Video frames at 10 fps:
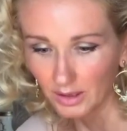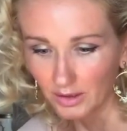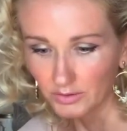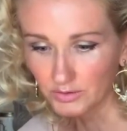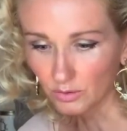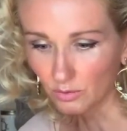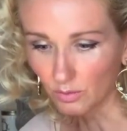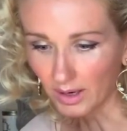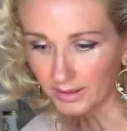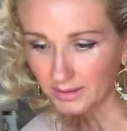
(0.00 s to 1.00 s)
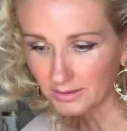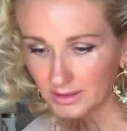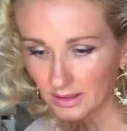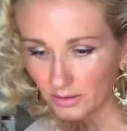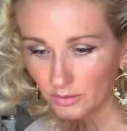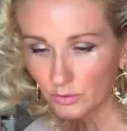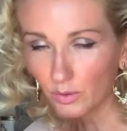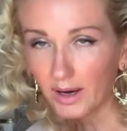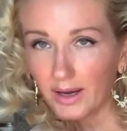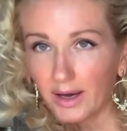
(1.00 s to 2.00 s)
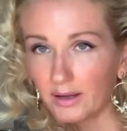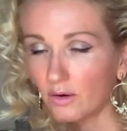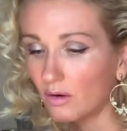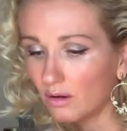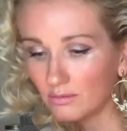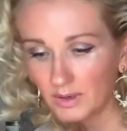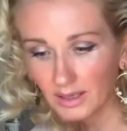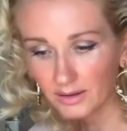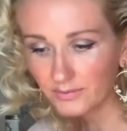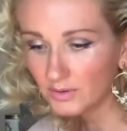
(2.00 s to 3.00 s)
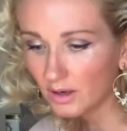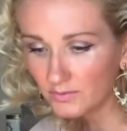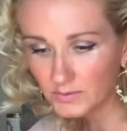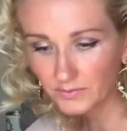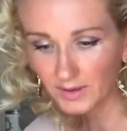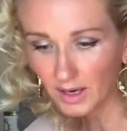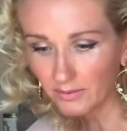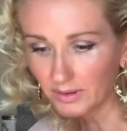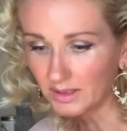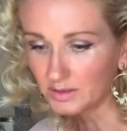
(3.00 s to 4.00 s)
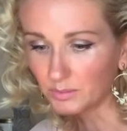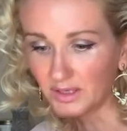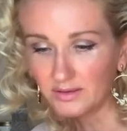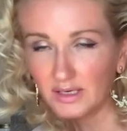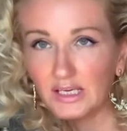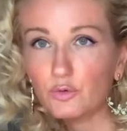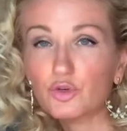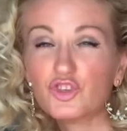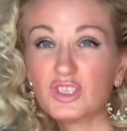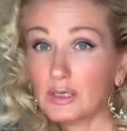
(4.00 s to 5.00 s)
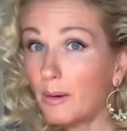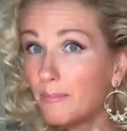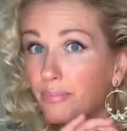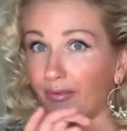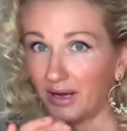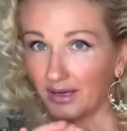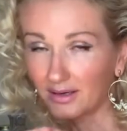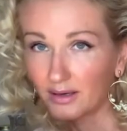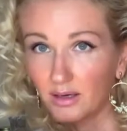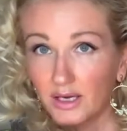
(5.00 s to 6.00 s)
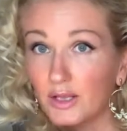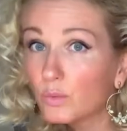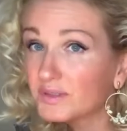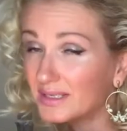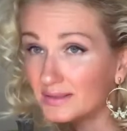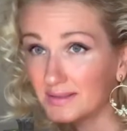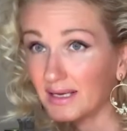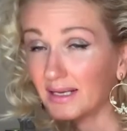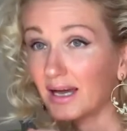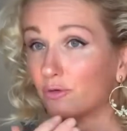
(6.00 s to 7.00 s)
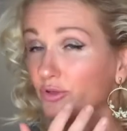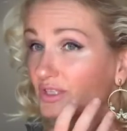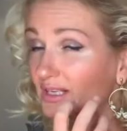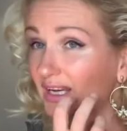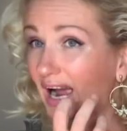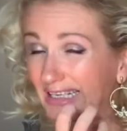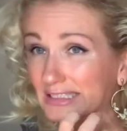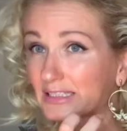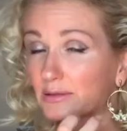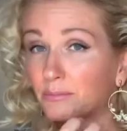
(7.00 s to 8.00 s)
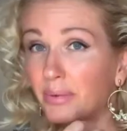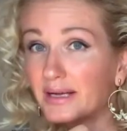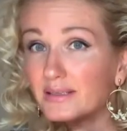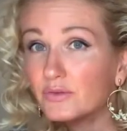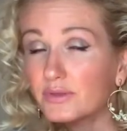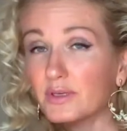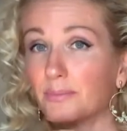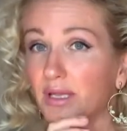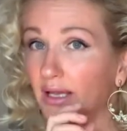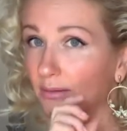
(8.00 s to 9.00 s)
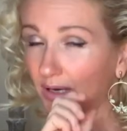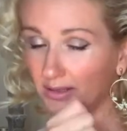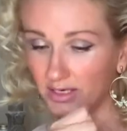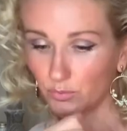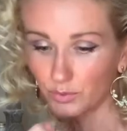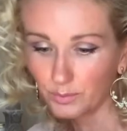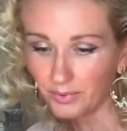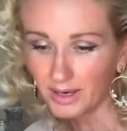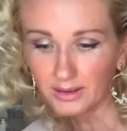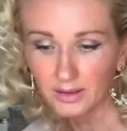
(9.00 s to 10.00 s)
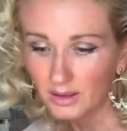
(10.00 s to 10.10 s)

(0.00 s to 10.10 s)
So I can tell you, I had all my life tons of cavities. My teeth would just break. It was insane. I would just like bite into something and my teeth would break,